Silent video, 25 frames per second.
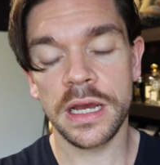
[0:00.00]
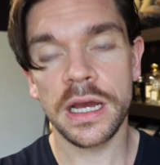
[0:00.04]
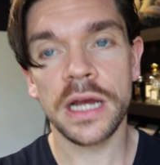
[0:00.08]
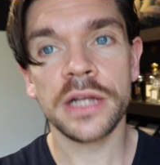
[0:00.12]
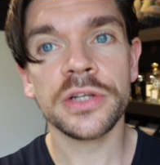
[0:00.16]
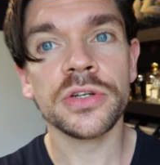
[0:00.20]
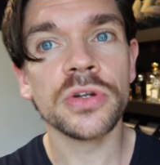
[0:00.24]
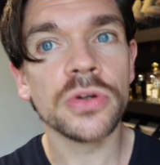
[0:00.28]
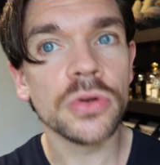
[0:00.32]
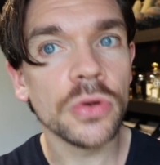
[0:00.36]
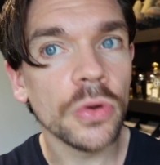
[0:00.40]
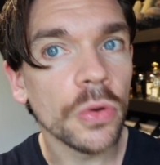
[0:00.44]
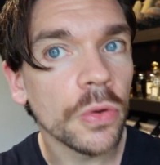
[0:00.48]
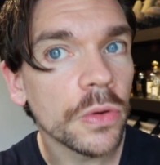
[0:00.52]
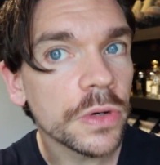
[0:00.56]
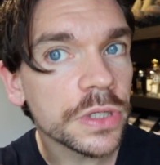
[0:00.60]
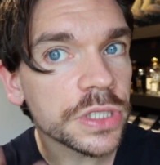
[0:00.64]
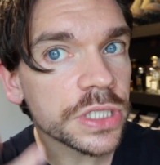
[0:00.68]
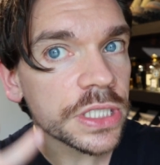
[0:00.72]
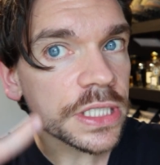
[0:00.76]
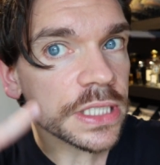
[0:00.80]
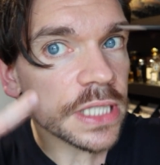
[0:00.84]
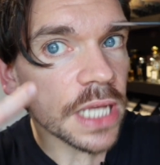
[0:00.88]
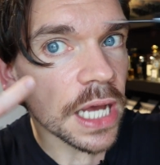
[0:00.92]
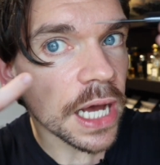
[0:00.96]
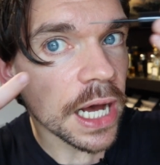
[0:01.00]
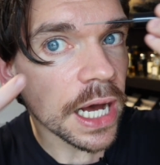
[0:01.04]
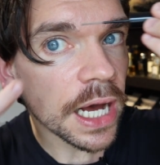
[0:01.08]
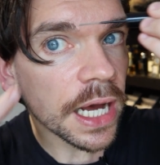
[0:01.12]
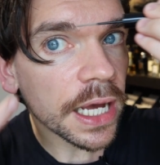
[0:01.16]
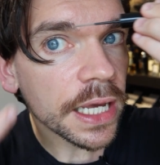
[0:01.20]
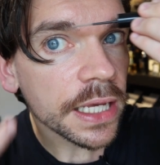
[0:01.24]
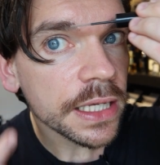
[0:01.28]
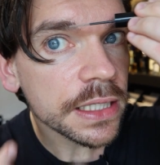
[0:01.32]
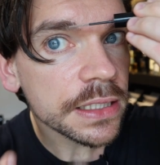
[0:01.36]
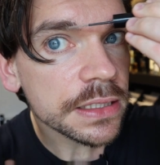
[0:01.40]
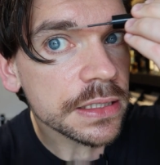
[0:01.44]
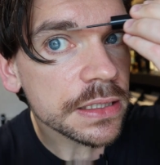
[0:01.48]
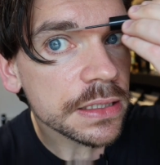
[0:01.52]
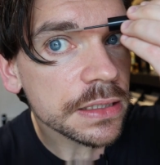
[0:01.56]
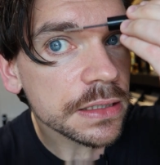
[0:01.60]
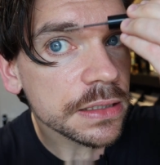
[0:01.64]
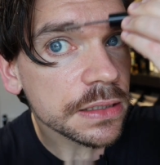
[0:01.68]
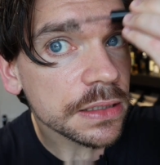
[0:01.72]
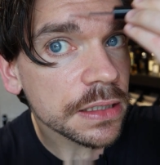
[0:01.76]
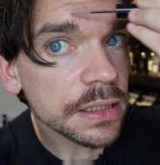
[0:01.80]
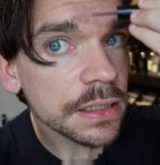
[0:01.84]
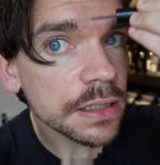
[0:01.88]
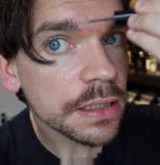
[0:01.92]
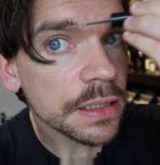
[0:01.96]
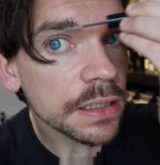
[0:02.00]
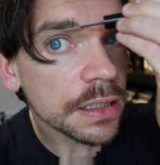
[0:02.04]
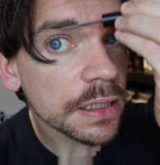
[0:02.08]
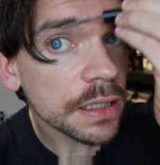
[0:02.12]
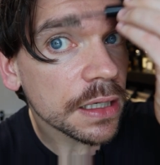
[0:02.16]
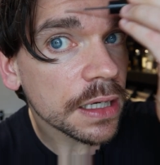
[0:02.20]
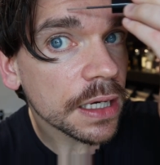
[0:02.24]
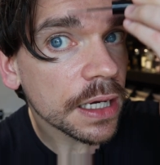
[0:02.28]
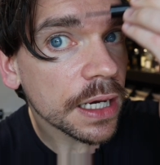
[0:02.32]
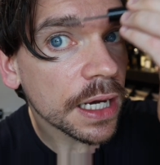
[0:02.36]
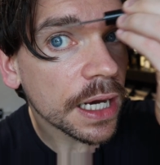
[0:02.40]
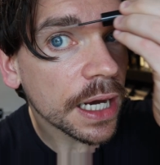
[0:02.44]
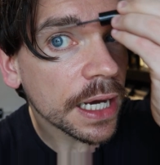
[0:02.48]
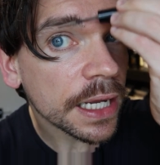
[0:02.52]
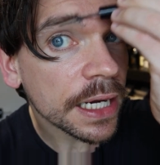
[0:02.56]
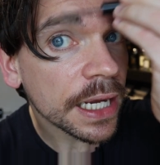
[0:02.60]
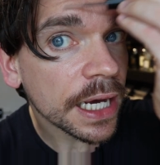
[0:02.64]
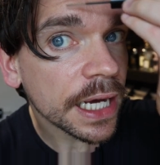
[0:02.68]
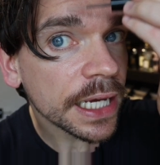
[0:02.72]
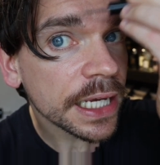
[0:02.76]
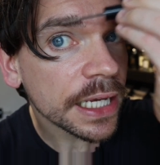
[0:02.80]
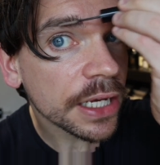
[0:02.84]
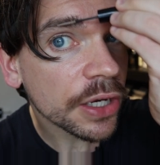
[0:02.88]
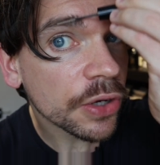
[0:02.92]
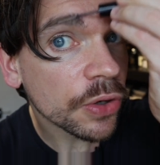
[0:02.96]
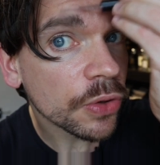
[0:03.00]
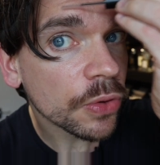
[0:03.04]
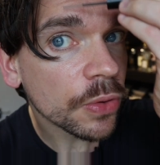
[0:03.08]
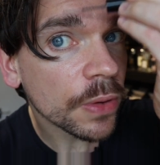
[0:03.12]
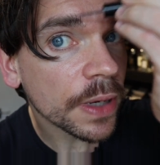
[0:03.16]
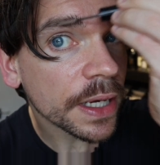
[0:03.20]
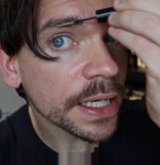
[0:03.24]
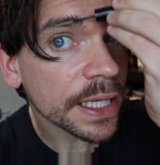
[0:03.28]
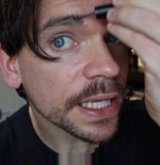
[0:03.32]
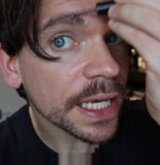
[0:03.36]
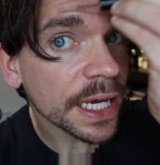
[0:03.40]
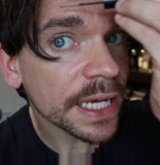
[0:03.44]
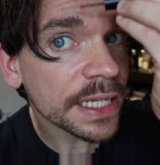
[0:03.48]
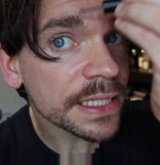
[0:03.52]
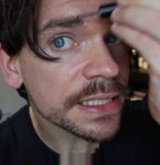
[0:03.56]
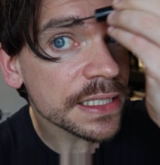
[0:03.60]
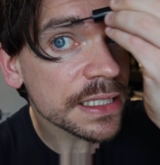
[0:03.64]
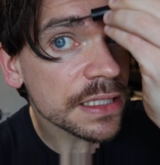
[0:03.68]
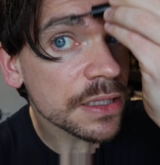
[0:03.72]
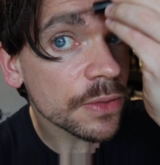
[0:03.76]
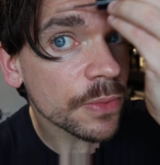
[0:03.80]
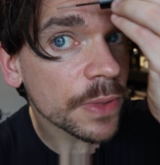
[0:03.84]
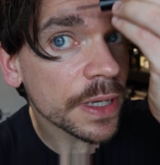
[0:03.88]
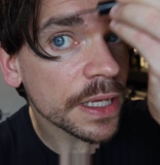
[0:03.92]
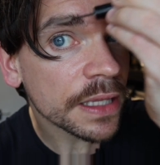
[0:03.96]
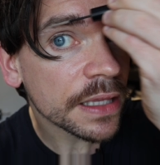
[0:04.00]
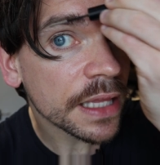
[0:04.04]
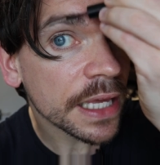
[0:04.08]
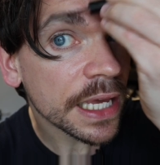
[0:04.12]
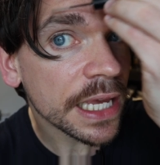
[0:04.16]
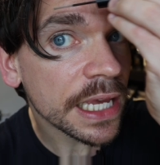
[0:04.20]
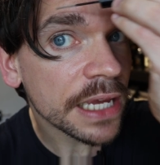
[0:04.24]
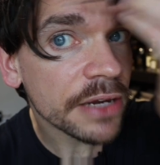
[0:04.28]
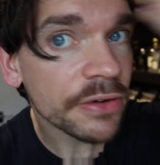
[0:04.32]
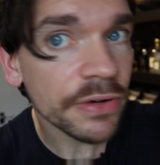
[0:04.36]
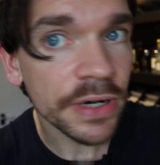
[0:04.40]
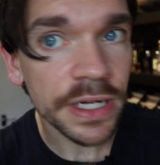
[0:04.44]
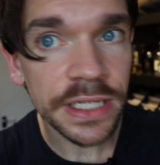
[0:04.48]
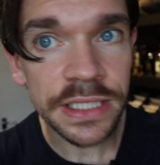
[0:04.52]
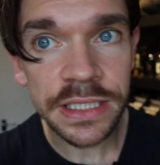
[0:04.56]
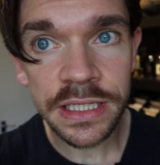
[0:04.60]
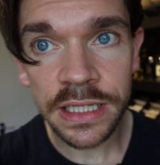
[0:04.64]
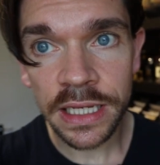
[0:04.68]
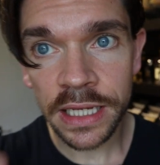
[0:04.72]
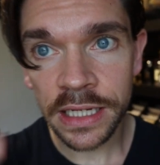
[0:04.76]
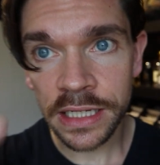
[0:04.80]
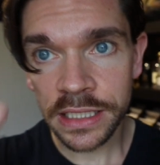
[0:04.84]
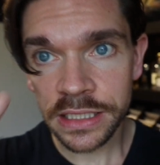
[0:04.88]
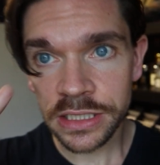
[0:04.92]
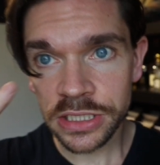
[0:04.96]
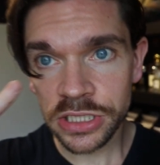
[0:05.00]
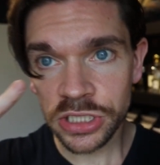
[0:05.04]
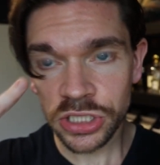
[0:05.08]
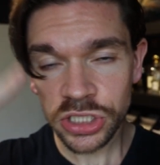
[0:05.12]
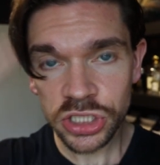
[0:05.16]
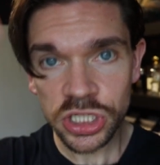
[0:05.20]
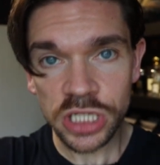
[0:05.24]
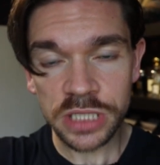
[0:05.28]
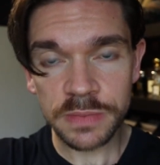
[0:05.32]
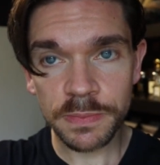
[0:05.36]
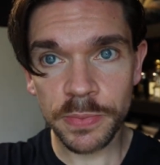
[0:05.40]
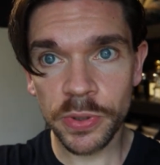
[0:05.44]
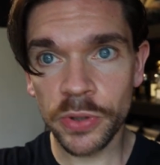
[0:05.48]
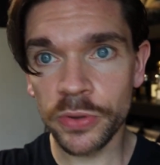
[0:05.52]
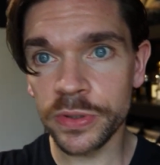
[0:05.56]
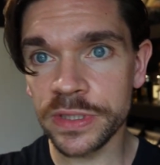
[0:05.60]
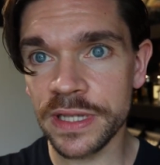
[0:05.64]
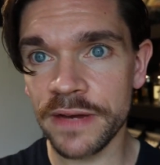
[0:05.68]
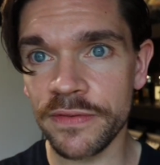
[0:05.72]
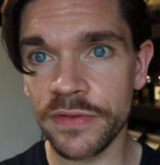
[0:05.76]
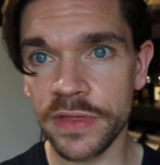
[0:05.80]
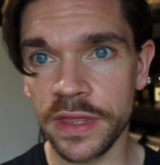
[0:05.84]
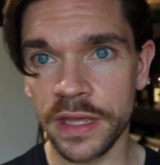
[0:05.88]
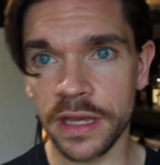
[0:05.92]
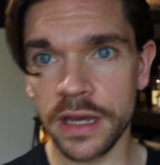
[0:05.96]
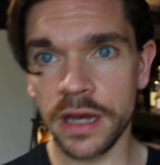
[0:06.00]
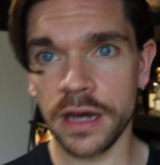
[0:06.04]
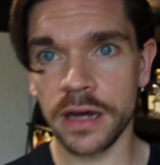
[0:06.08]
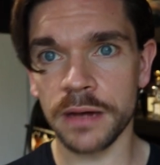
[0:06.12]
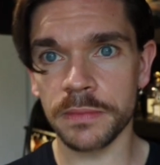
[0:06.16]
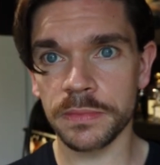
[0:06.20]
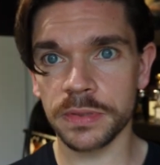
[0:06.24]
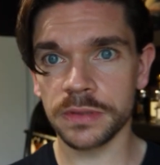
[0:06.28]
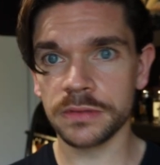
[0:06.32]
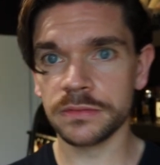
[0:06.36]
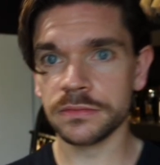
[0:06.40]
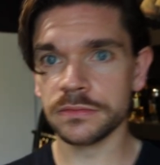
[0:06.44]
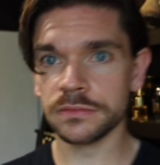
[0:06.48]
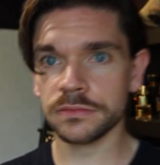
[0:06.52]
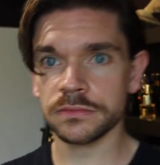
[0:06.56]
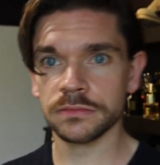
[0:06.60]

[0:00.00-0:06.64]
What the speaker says: and your gorgeous eyes. And I go against the way the hair is and it just pulls everything up.